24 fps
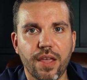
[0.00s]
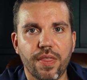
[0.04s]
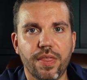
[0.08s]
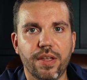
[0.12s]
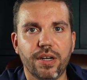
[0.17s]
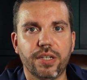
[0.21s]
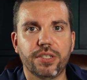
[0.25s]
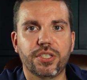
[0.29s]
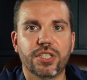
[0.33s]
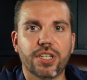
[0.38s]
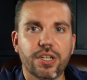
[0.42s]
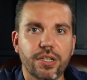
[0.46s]

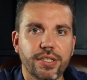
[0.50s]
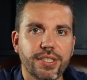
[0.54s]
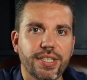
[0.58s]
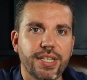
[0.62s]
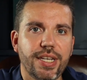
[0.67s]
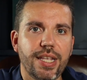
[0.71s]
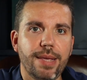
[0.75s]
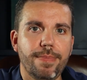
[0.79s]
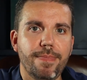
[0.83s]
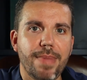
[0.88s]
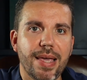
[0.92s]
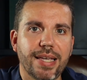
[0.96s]
Their
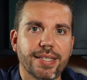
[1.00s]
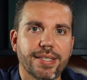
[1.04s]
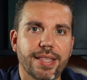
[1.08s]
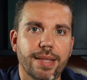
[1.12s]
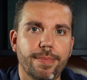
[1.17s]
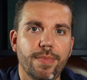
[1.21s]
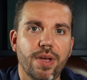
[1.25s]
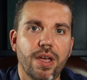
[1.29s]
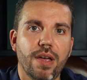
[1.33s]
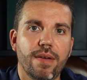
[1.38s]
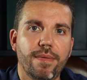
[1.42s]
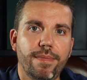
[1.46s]
scarcity makes
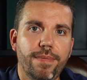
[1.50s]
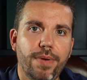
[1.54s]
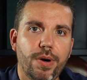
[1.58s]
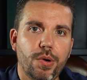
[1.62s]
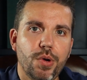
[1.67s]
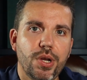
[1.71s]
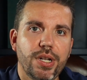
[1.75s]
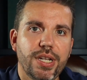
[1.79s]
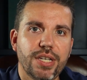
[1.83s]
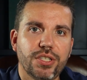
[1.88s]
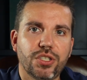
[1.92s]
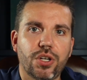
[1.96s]
them
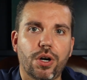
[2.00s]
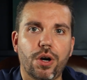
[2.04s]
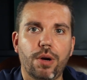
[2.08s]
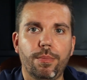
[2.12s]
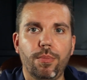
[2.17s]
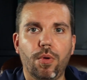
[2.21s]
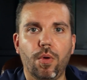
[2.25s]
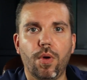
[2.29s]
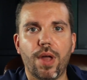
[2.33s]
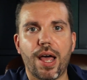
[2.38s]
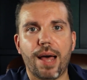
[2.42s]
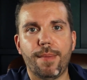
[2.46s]
very
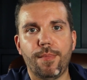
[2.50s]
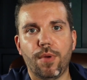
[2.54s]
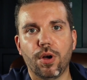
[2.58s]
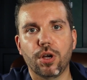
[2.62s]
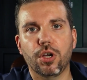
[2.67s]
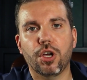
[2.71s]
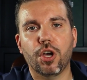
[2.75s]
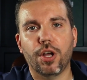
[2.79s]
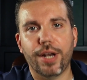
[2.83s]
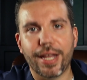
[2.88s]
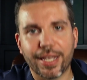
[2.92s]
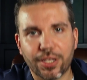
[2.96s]
desirable
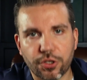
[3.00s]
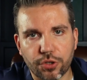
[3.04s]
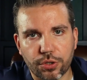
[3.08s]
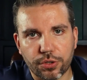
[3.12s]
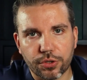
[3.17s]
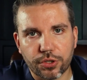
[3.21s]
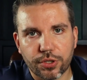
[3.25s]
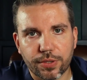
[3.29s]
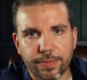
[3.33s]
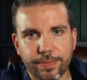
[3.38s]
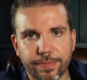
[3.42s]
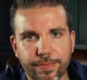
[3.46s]
among
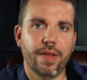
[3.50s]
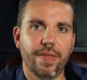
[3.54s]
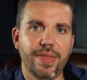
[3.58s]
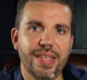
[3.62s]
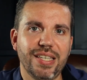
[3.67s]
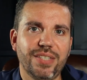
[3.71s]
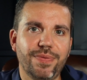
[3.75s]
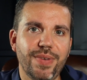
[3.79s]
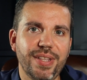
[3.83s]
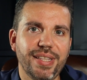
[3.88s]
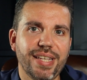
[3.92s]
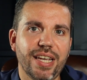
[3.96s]
collectors.
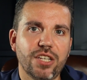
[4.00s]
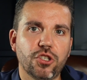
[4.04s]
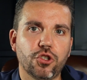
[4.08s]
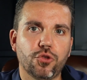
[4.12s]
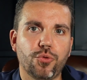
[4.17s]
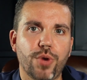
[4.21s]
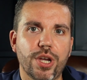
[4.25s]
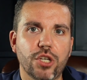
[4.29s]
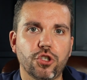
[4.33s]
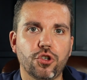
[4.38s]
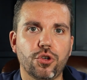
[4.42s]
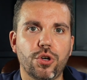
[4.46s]
This vintage
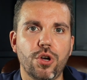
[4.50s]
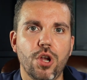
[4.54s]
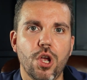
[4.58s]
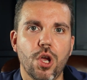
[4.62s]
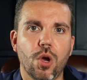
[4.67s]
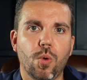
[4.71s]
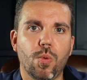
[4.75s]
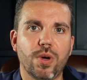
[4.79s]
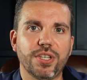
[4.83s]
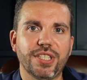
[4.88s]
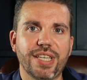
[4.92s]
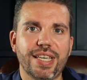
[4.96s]
treasure
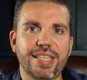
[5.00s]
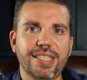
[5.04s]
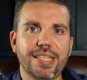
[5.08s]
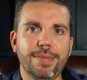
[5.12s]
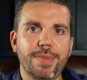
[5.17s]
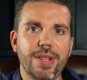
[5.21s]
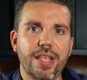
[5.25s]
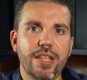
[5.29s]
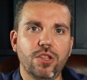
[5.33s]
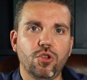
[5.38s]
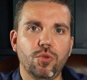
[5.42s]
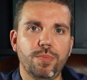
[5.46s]
was
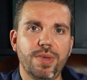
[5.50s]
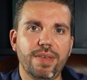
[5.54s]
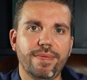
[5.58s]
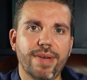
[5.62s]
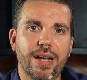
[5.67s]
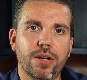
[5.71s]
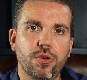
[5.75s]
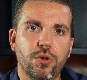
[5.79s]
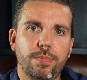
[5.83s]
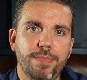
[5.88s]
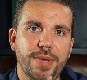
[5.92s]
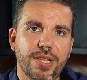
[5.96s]
estimated to be
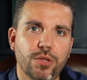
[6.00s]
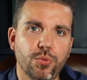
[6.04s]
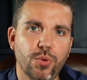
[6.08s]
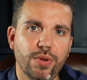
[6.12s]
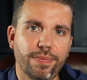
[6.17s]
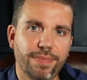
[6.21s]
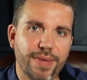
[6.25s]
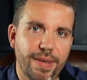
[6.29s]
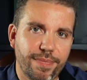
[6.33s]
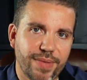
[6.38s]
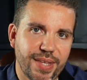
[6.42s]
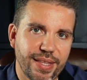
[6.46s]
valued
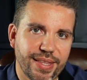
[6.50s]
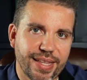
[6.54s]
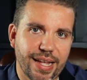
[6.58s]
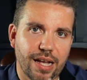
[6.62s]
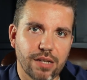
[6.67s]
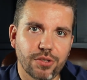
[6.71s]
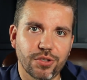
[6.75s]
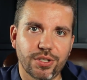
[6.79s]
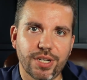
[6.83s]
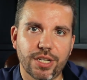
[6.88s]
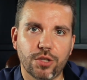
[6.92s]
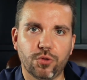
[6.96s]
between
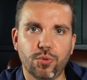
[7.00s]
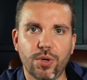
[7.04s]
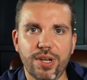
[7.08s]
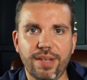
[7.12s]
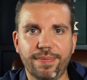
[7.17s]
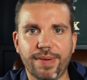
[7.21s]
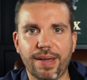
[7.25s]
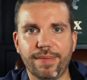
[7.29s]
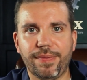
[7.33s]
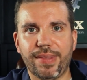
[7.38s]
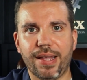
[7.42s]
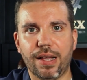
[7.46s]
$15,000 and
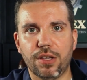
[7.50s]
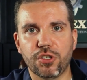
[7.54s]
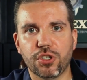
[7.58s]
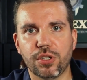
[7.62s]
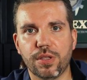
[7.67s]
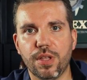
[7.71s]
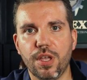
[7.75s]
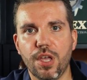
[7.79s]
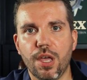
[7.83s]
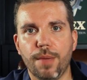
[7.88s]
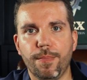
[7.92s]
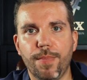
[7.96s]

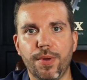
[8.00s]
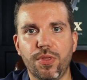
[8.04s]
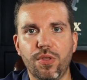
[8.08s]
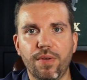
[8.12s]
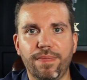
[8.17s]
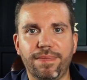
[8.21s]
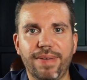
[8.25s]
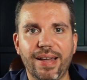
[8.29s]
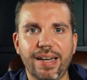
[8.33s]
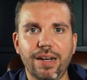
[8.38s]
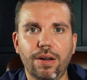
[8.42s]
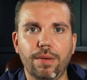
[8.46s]
$25,000, but the
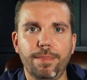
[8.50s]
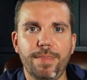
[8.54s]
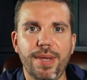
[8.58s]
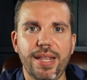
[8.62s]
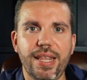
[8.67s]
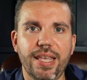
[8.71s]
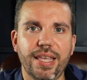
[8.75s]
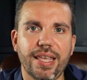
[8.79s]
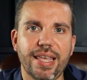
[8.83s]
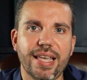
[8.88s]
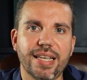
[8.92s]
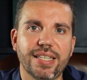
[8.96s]
final
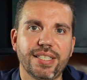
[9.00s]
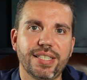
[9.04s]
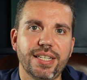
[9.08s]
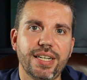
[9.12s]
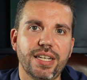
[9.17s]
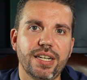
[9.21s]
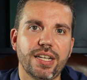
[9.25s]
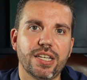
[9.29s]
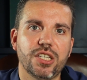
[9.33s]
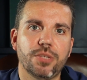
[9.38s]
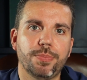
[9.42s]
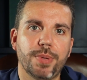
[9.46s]
bidding
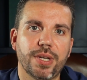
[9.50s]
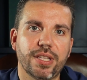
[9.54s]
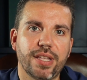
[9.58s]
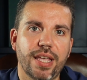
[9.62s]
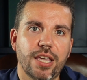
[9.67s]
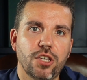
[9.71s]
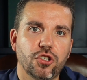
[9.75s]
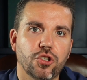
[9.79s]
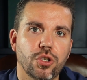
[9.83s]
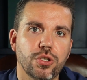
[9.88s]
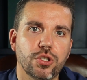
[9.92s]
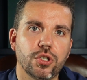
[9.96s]
exceeded
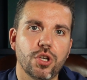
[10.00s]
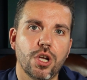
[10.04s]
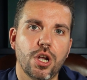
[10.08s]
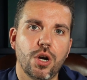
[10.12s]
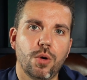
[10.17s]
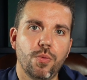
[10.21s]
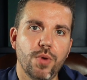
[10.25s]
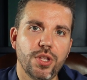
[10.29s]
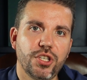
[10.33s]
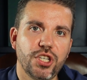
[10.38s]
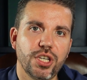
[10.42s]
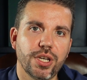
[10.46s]
expectations,
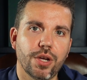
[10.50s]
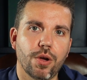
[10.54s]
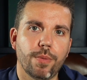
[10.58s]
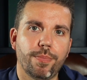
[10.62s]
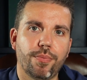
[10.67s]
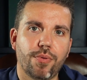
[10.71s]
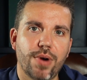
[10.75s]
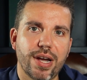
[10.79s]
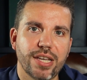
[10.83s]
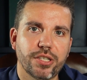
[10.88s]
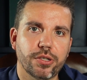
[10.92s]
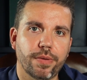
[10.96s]
reaching a
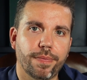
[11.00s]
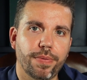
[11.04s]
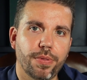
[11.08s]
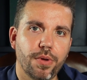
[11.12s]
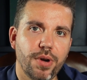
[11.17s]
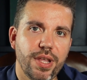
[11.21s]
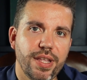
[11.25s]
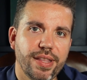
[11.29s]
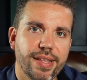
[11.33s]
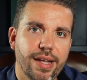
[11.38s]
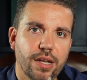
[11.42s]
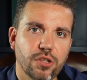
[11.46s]
price of
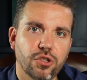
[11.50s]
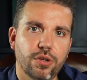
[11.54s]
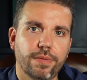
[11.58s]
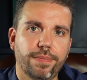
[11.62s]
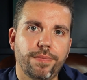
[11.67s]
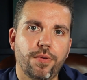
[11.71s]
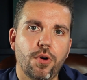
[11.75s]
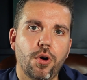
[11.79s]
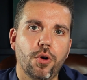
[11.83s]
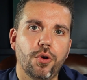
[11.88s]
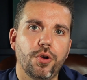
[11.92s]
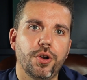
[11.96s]

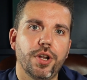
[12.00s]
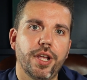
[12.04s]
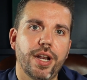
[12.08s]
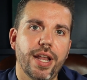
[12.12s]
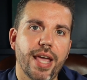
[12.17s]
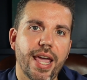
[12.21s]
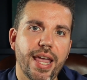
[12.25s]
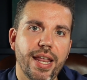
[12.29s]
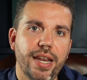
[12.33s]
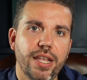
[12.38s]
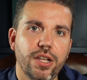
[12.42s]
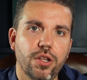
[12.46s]

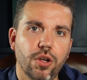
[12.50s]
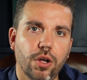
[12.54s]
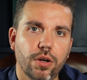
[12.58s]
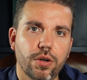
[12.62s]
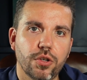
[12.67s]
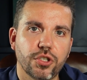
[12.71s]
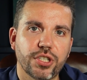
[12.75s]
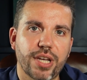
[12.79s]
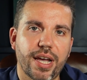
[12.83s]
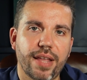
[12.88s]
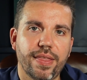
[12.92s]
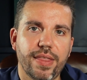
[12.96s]

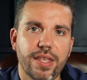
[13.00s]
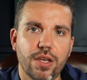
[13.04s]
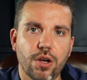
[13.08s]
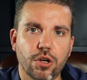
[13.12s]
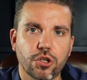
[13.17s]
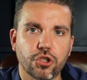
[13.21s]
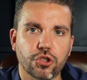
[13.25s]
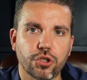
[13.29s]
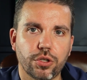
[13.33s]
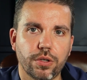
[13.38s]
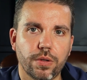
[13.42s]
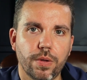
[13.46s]
$30,480 at the
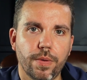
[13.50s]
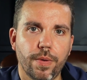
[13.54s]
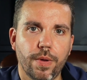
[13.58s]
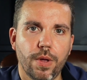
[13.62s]
auction.